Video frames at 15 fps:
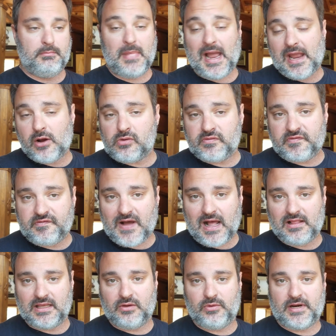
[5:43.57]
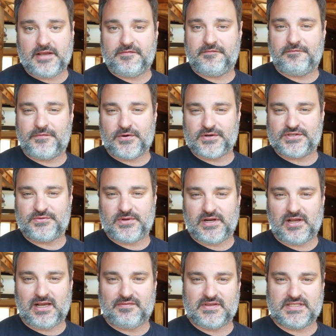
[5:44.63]
my own folly when I first went
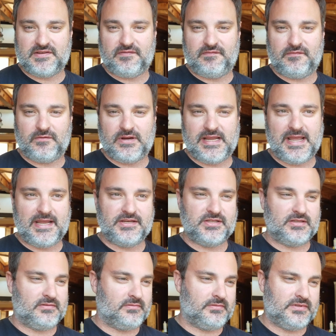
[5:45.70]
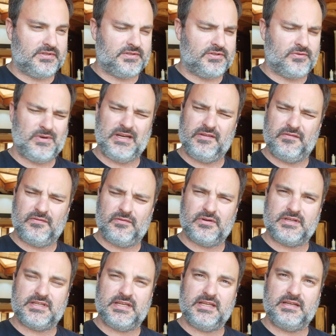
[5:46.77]
off as a free agent in
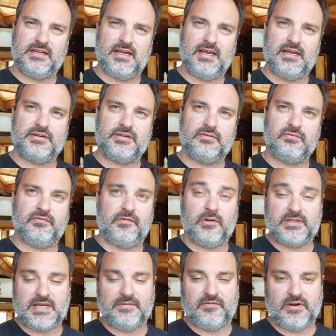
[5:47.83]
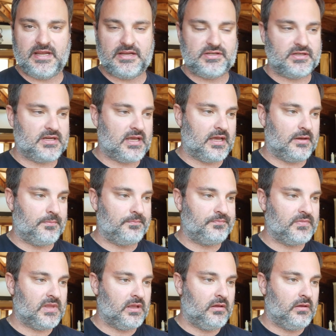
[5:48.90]
2014, full-time free agent,
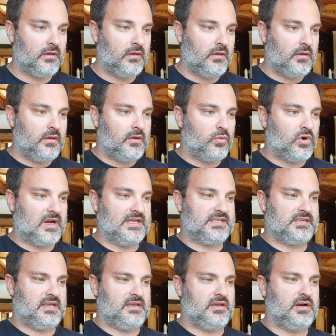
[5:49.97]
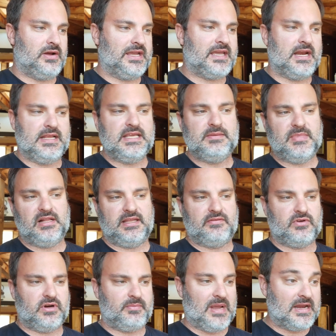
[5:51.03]
where I kind of emailed
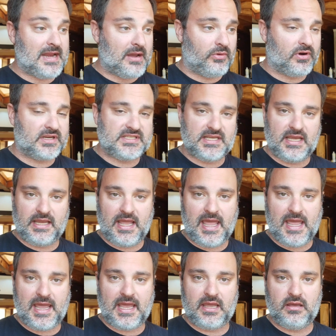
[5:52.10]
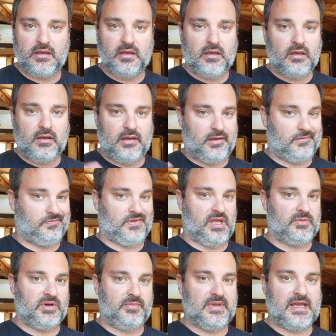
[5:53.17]
everyone in my network saying, hey,
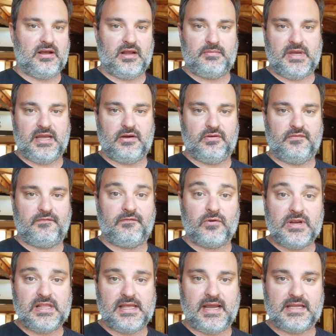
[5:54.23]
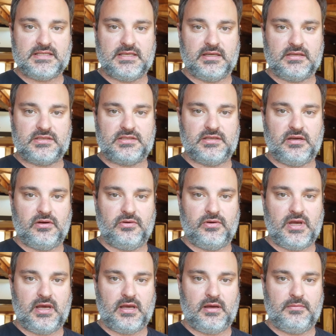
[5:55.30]
I'm going to be out on my own freelancing,
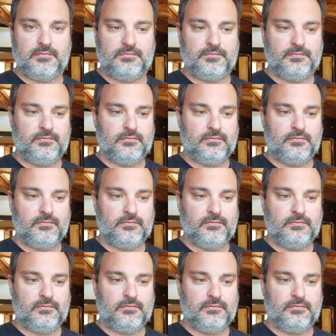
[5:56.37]
so